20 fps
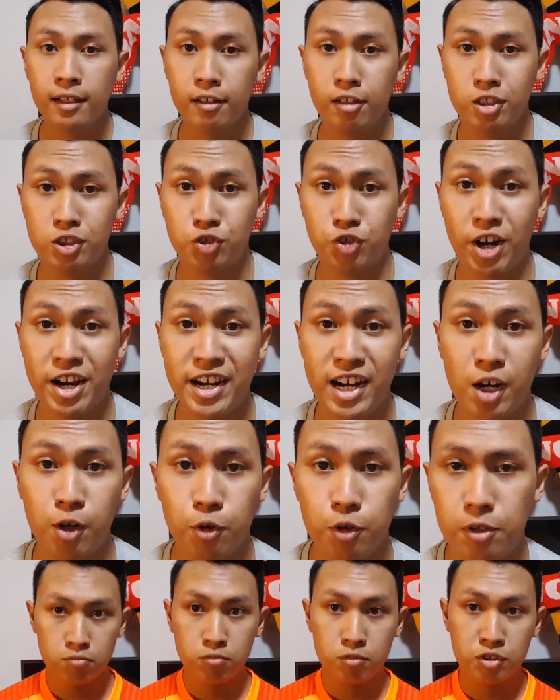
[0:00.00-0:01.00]
let's try it
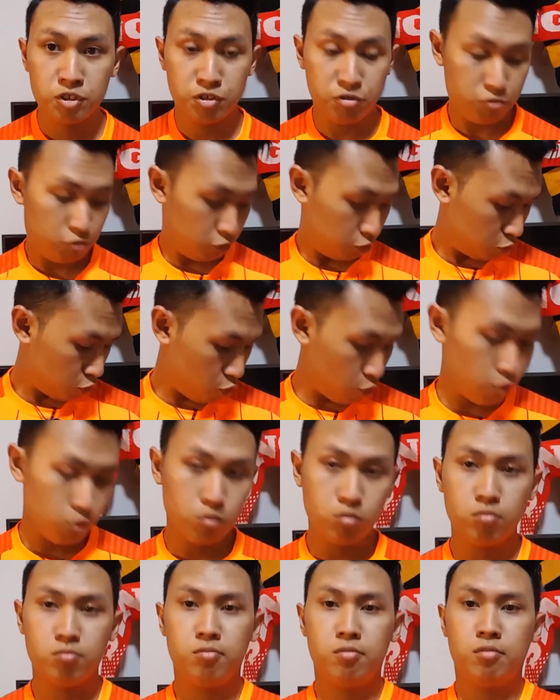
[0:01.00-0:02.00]
out.
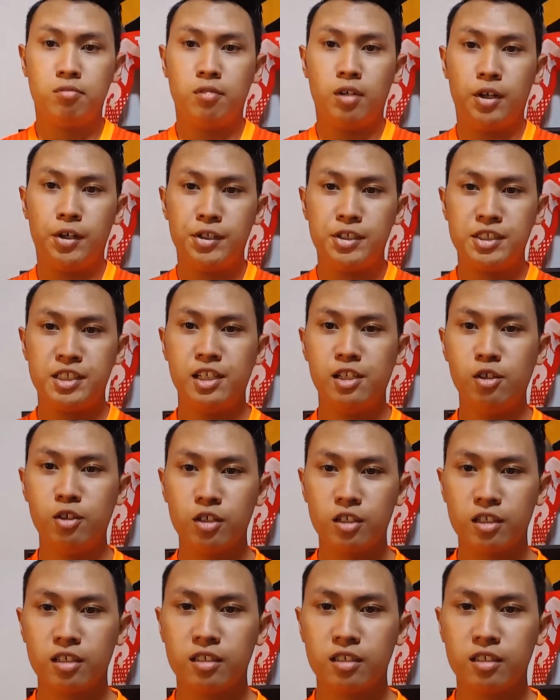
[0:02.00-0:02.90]
So how does it look?